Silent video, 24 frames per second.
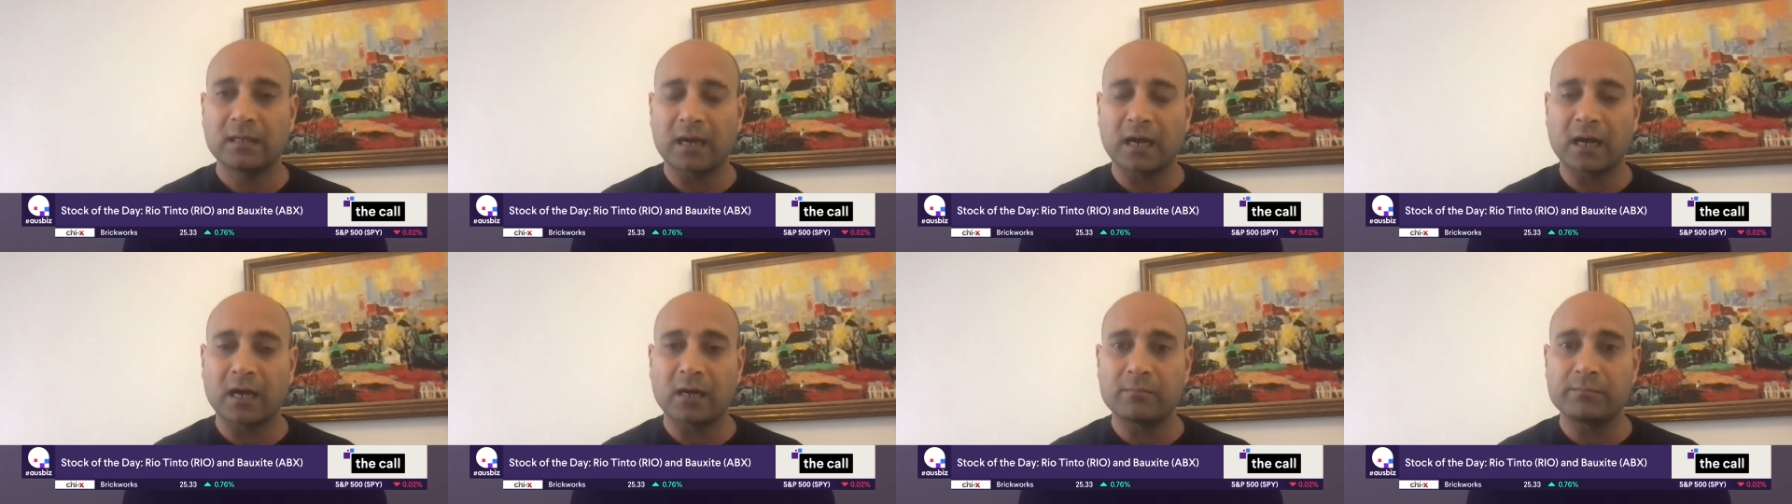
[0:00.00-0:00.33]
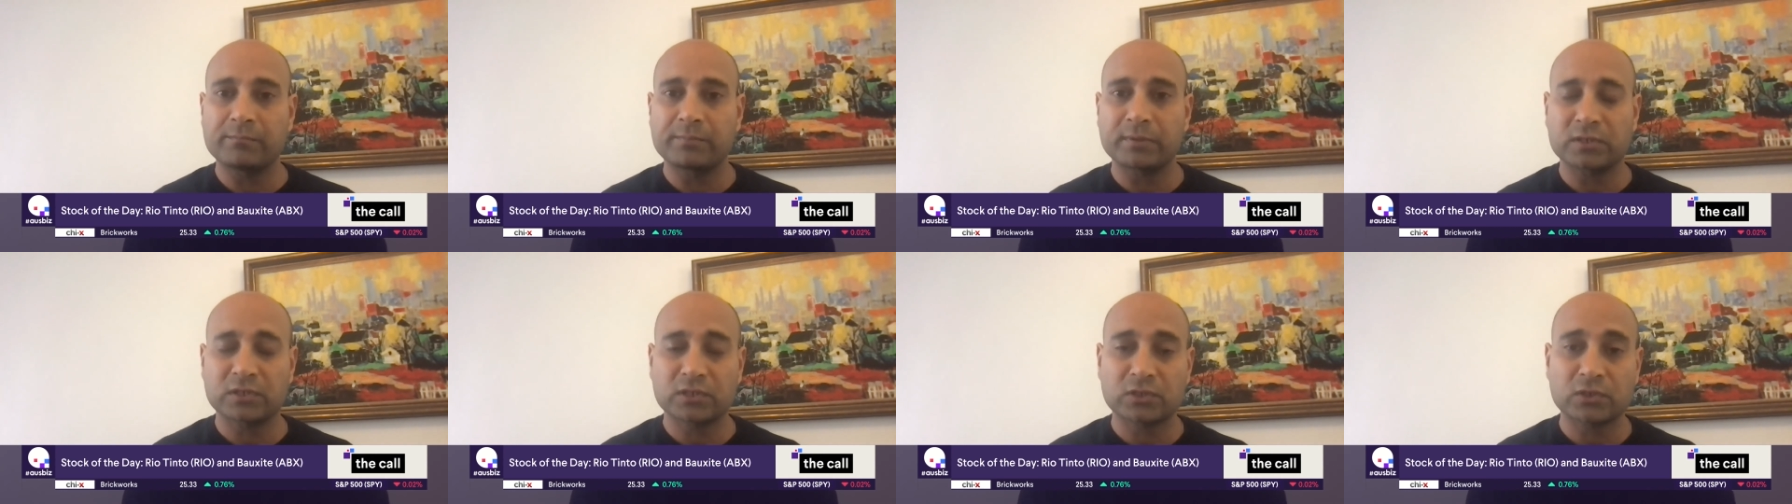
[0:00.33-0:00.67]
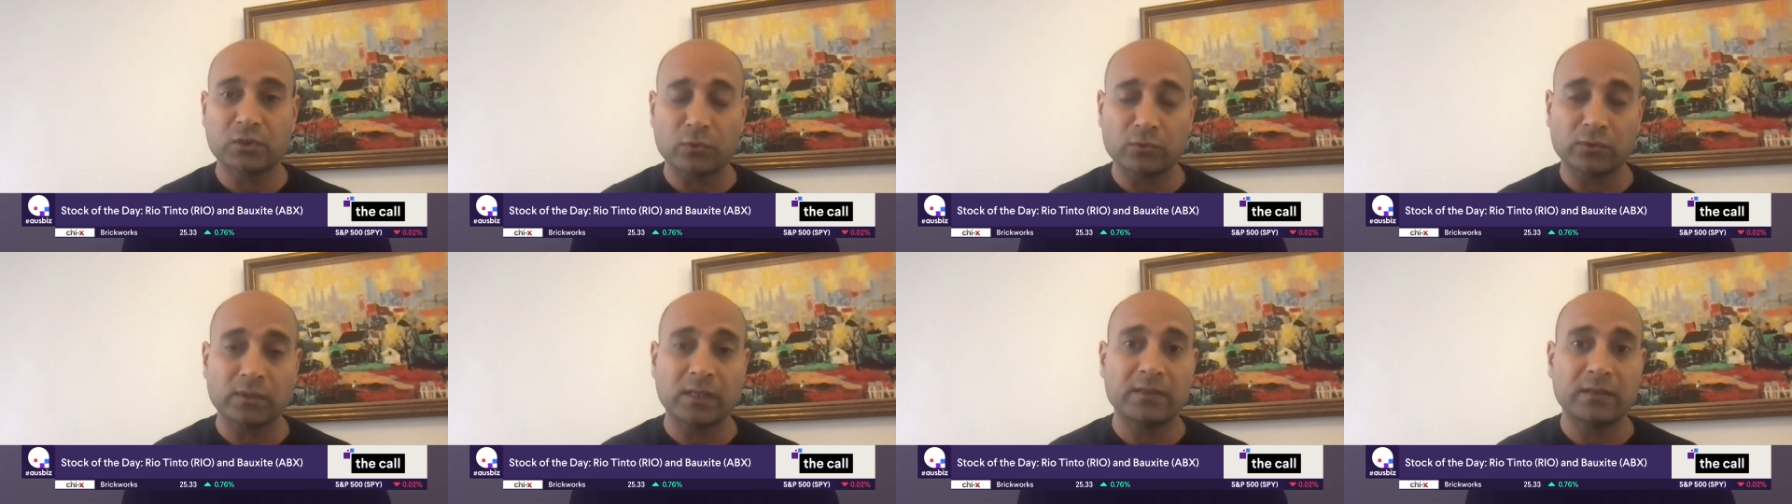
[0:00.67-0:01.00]
But
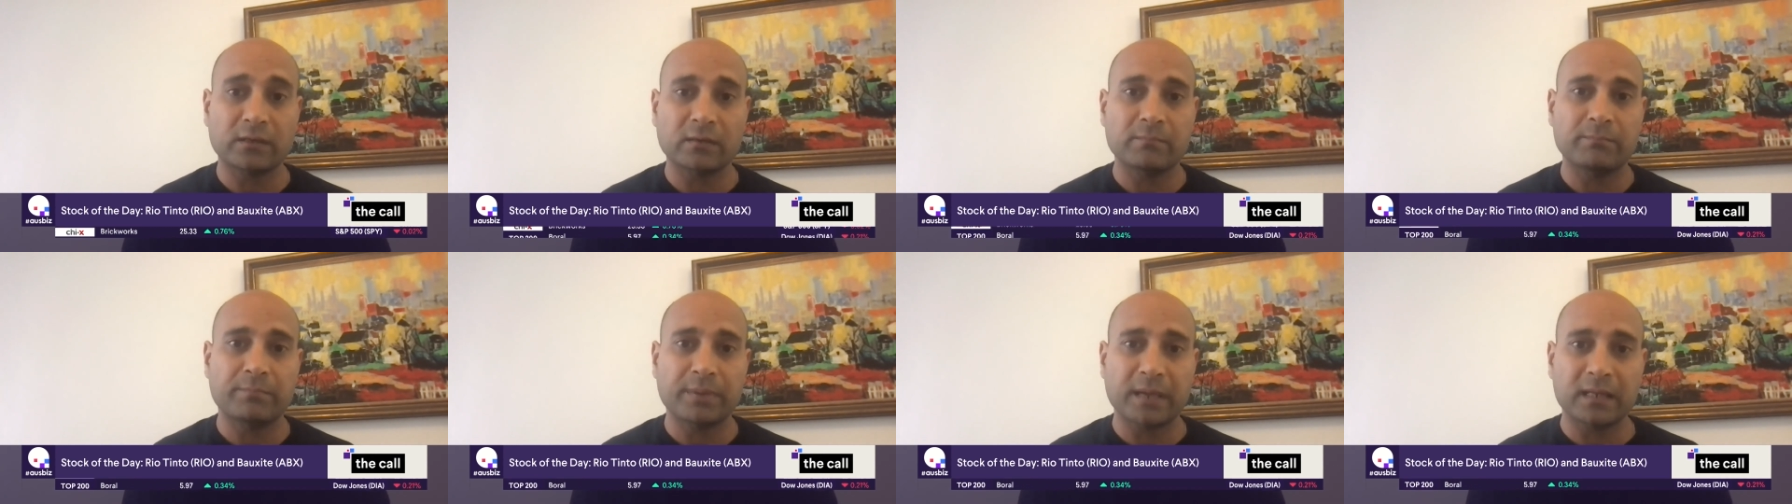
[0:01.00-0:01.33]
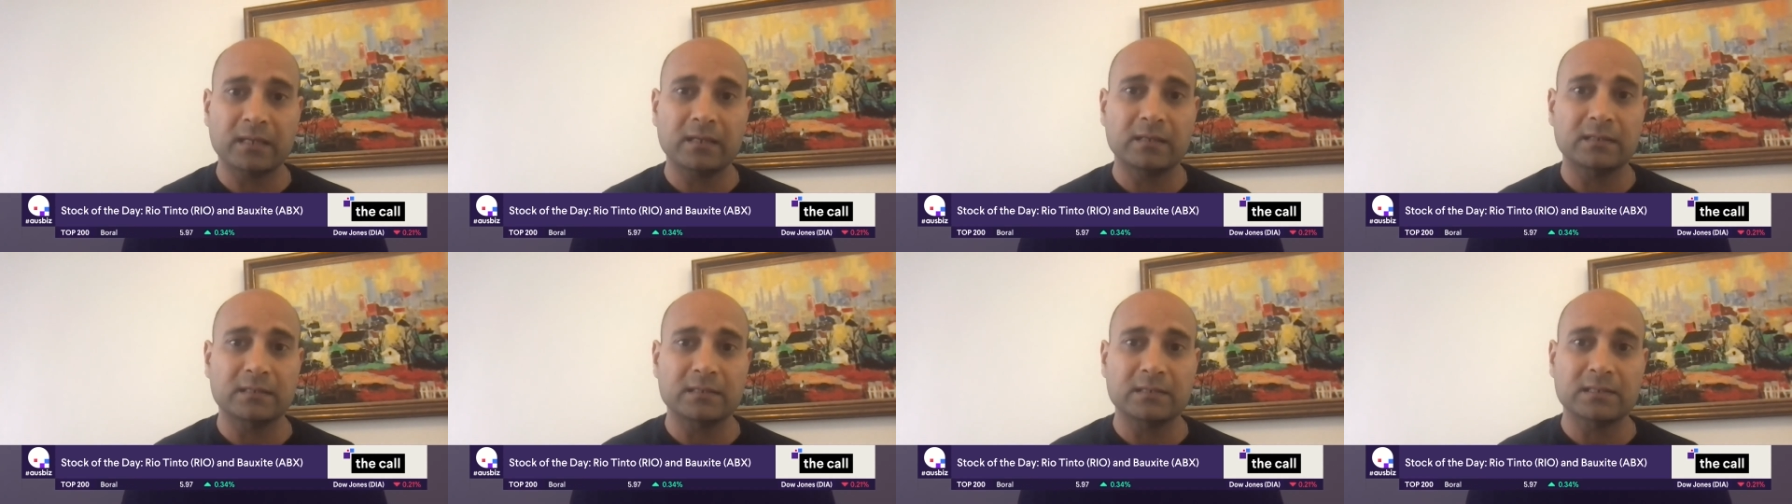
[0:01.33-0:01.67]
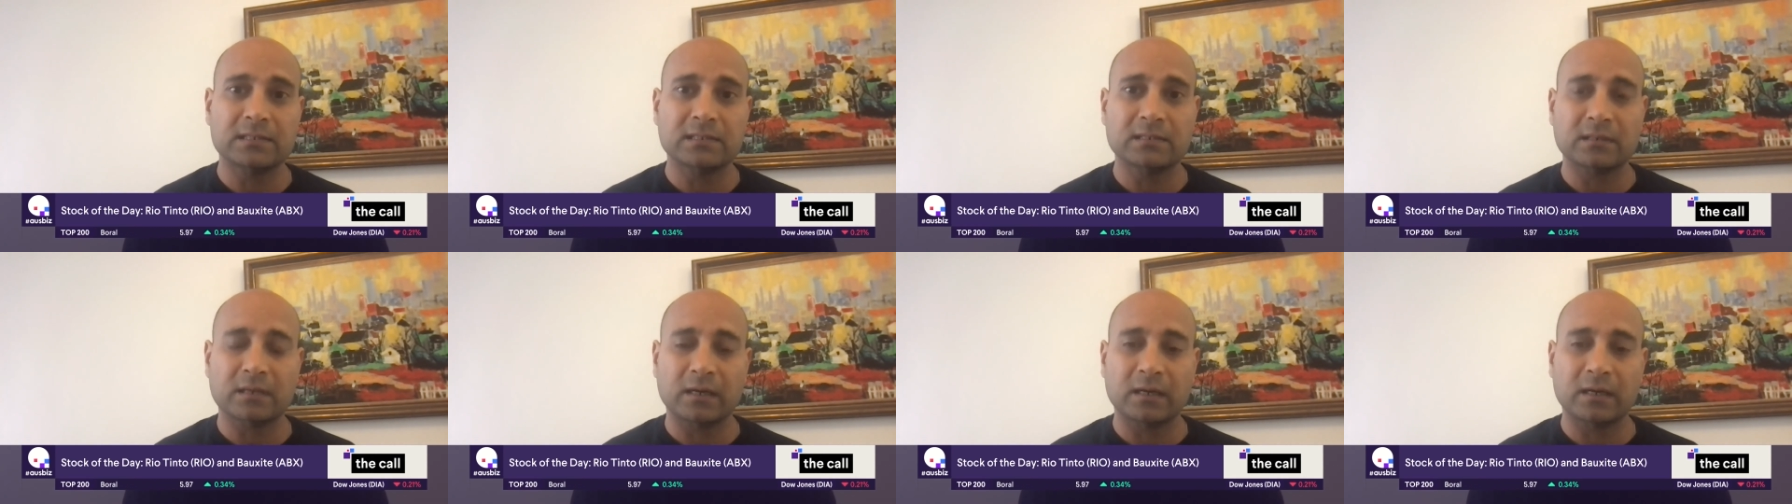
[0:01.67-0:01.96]
certainly the competitors